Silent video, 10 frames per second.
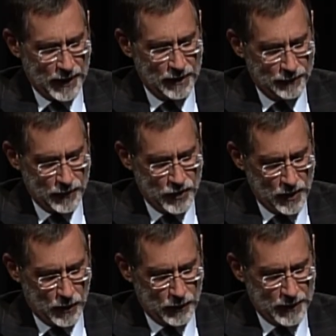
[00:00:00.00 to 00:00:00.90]
Senator
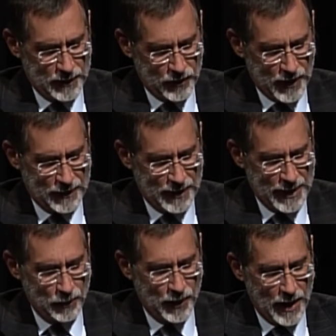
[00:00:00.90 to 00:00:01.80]
Fitzgerald, said that
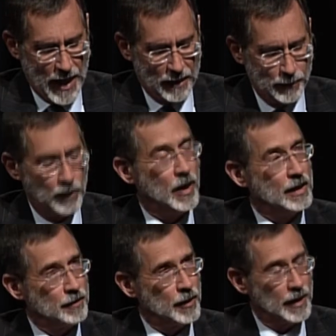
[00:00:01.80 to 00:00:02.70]
he would not be
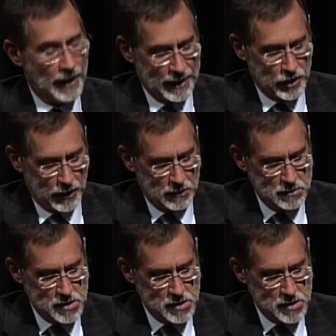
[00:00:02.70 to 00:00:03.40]
running for re-election,